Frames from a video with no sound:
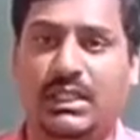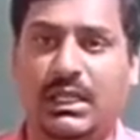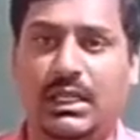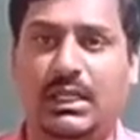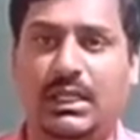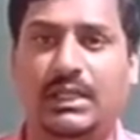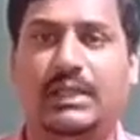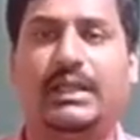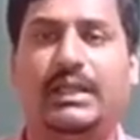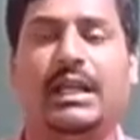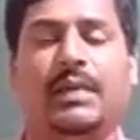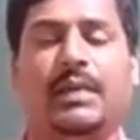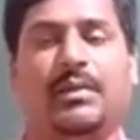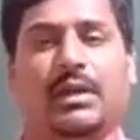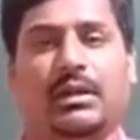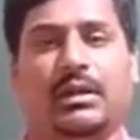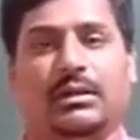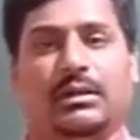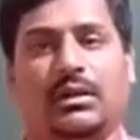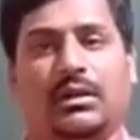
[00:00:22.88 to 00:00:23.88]
table
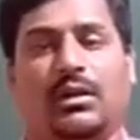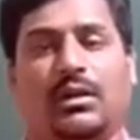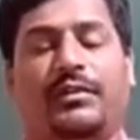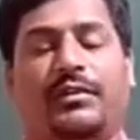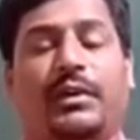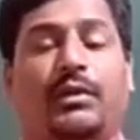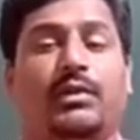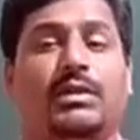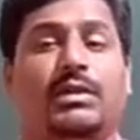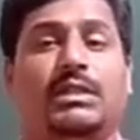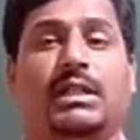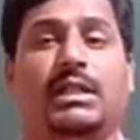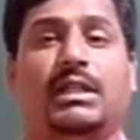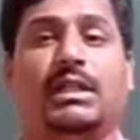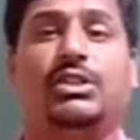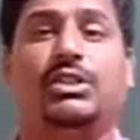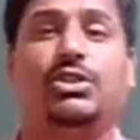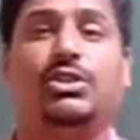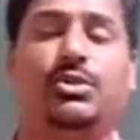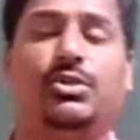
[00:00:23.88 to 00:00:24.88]
or frequency
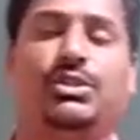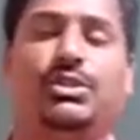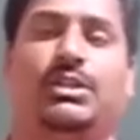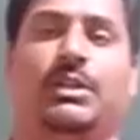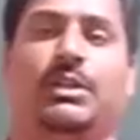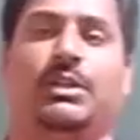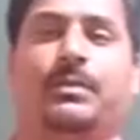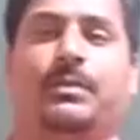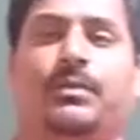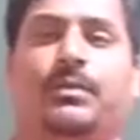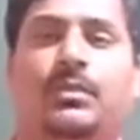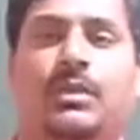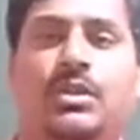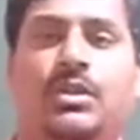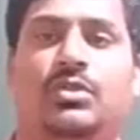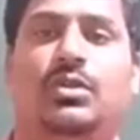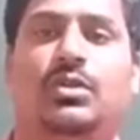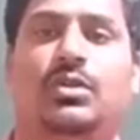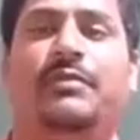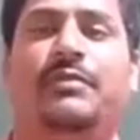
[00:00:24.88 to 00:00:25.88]
distribution. So
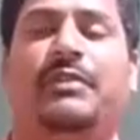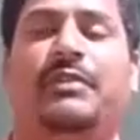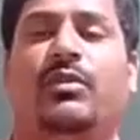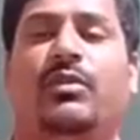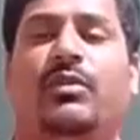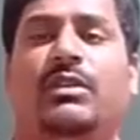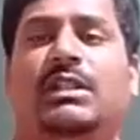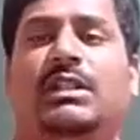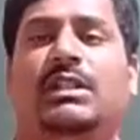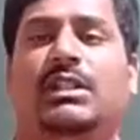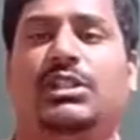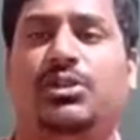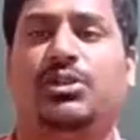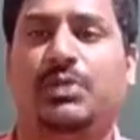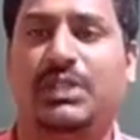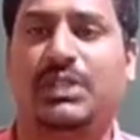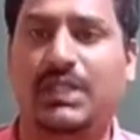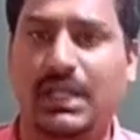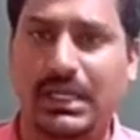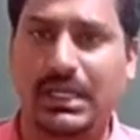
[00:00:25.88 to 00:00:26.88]
in frequency
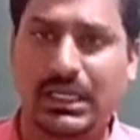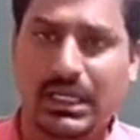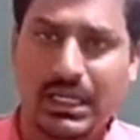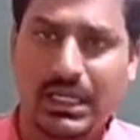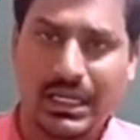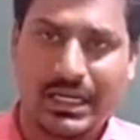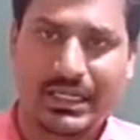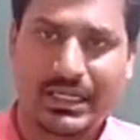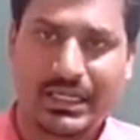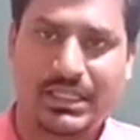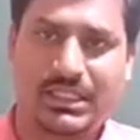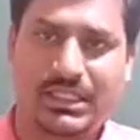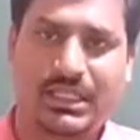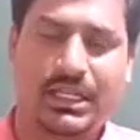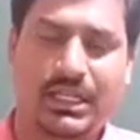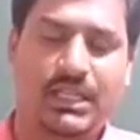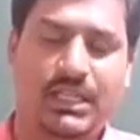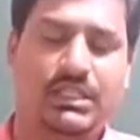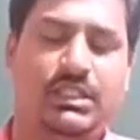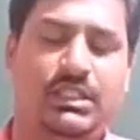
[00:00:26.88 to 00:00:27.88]
distribution,
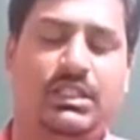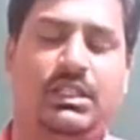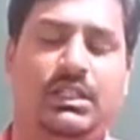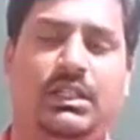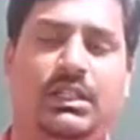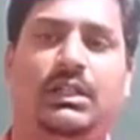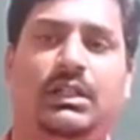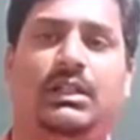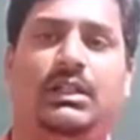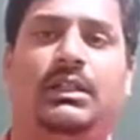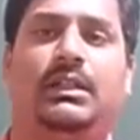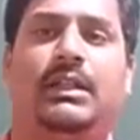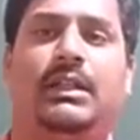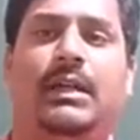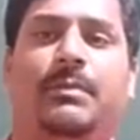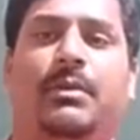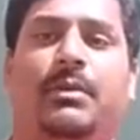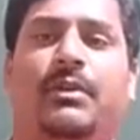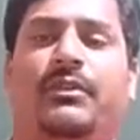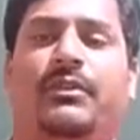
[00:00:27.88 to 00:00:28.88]
discrete type
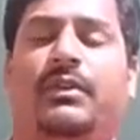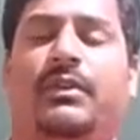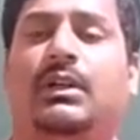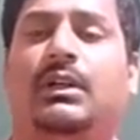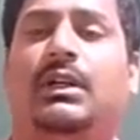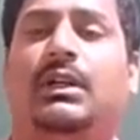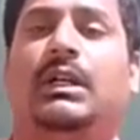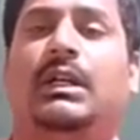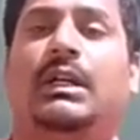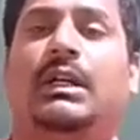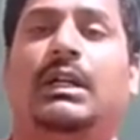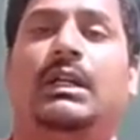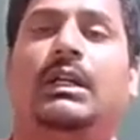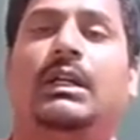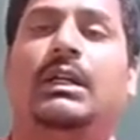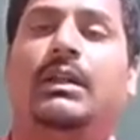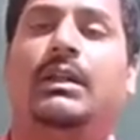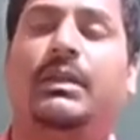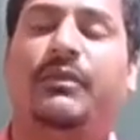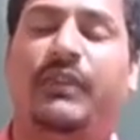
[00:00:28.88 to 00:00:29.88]
of
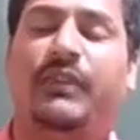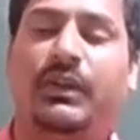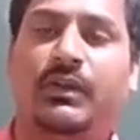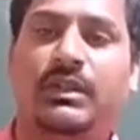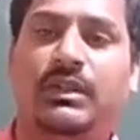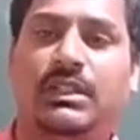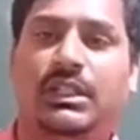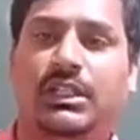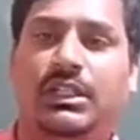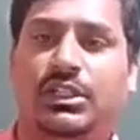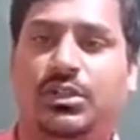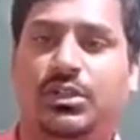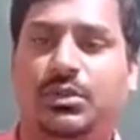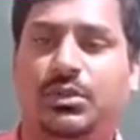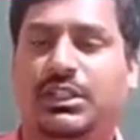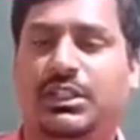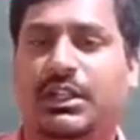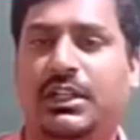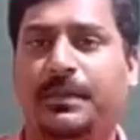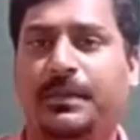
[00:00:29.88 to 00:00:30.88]
frequency distribution
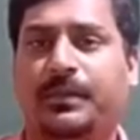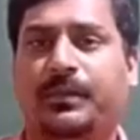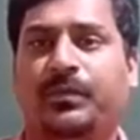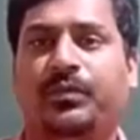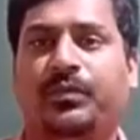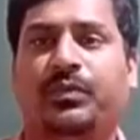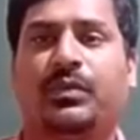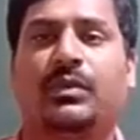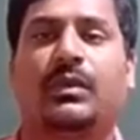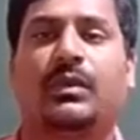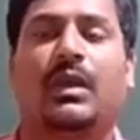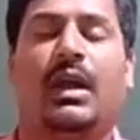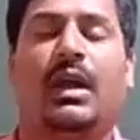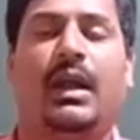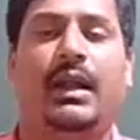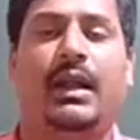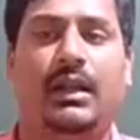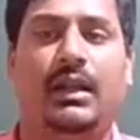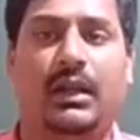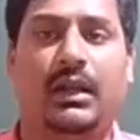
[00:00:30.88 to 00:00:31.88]
and
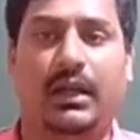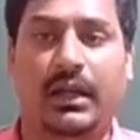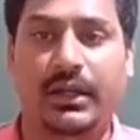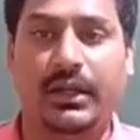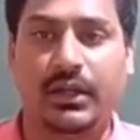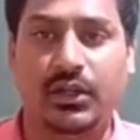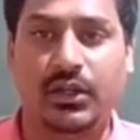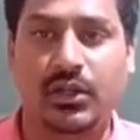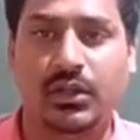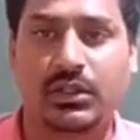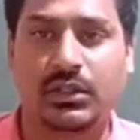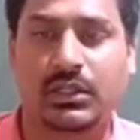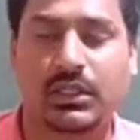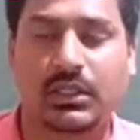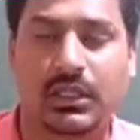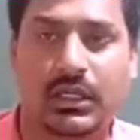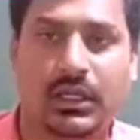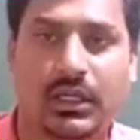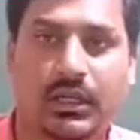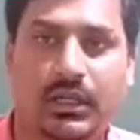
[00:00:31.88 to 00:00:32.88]
continuous
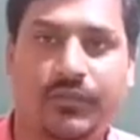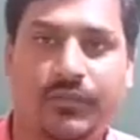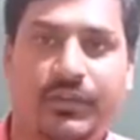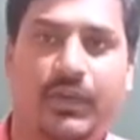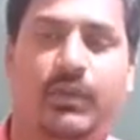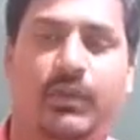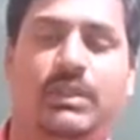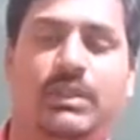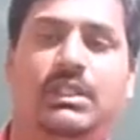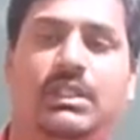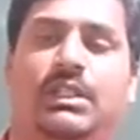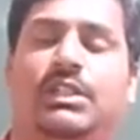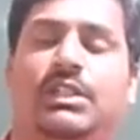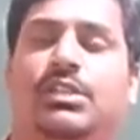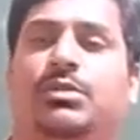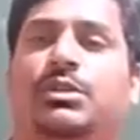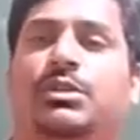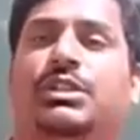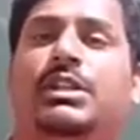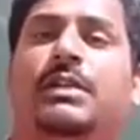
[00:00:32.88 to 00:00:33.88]
frequency
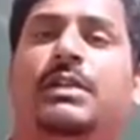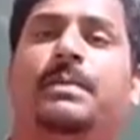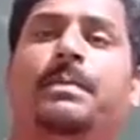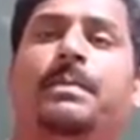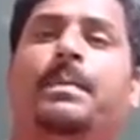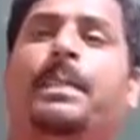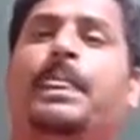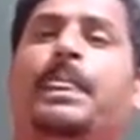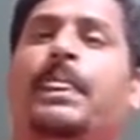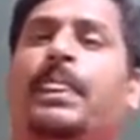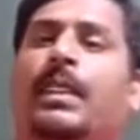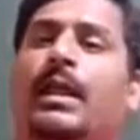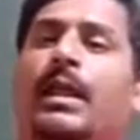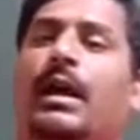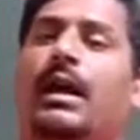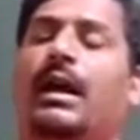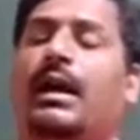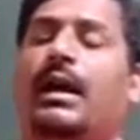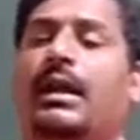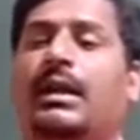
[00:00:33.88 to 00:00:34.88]
distribution
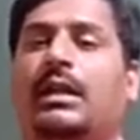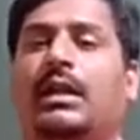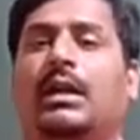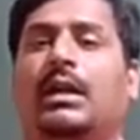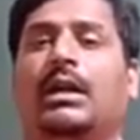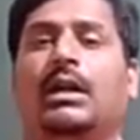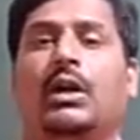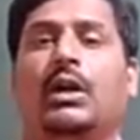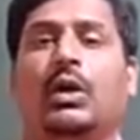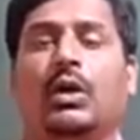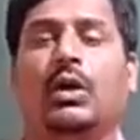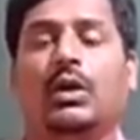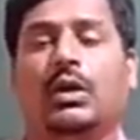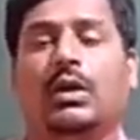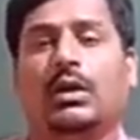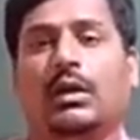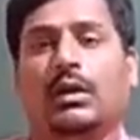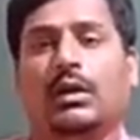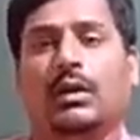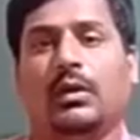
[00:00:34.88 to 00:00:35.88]
and
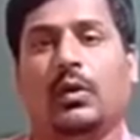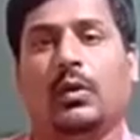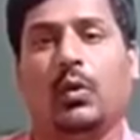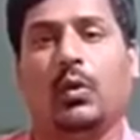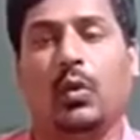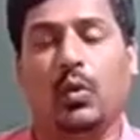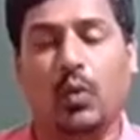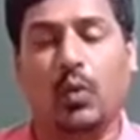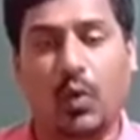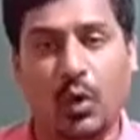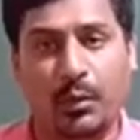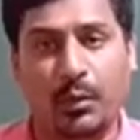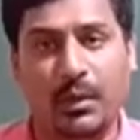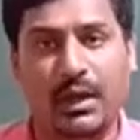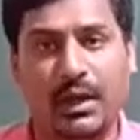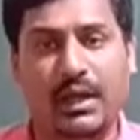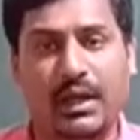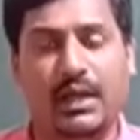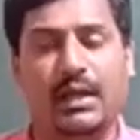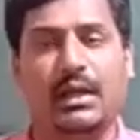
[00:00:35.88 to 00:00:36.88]
open
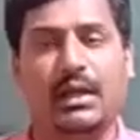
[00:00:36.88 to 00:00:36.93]
and